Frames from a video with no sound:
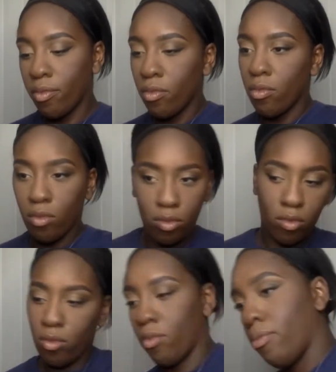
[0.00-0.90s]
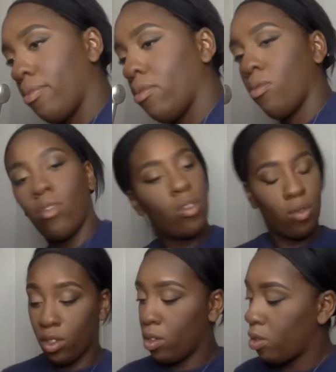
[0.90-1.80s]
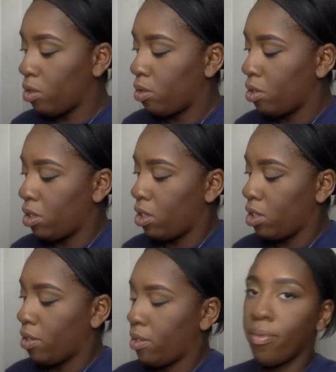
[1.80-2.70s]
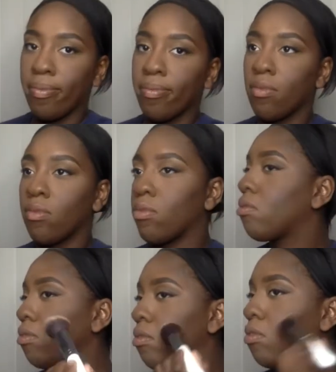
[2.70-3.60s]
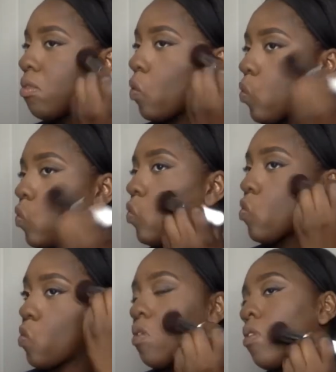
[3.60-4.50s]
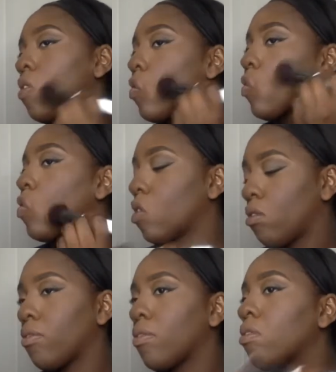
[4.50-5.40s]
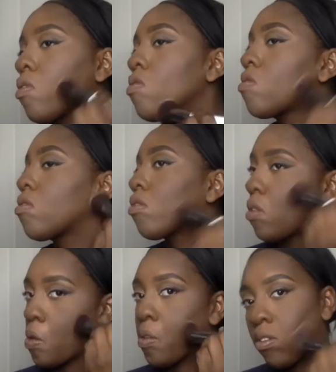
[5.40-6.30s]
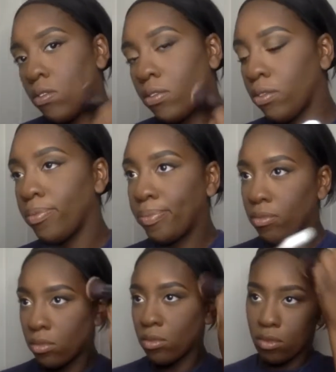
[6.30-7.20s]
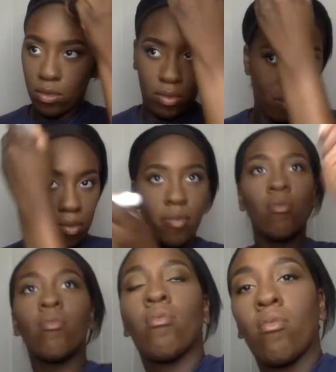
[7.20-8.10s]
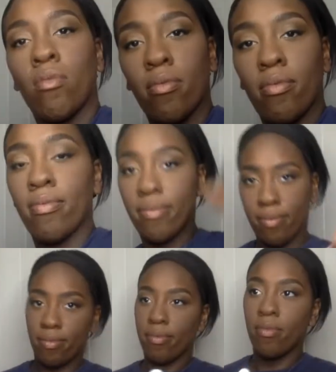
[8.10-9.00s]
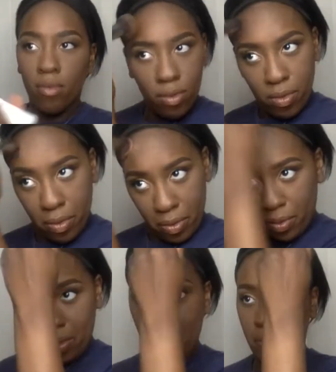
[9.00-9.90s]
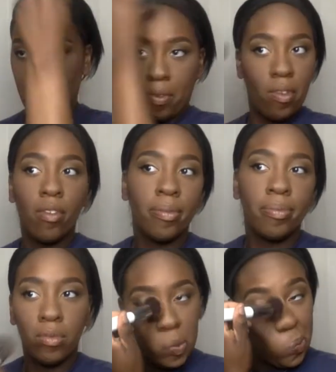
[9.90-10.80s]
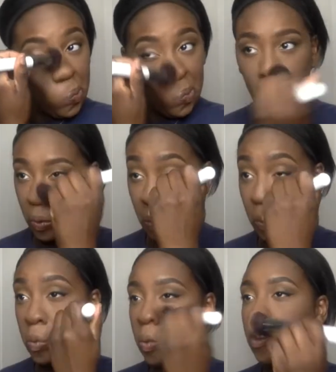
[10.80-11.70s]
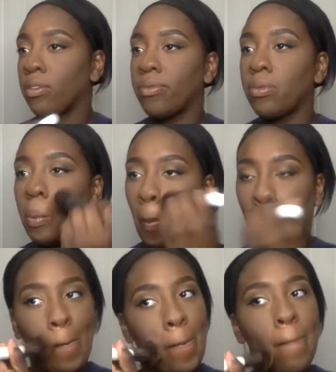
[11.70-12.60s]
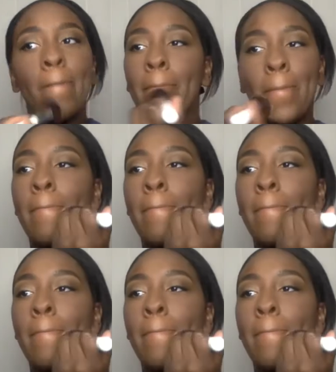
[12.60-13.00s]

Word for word: But I'm gonna take my bronzer because I almost forgot, because like I said, I was looking gray, and I'm just gonna take it all over in those areas. And I tried to change the lighting, I'm like, man, to me I was looking very gray.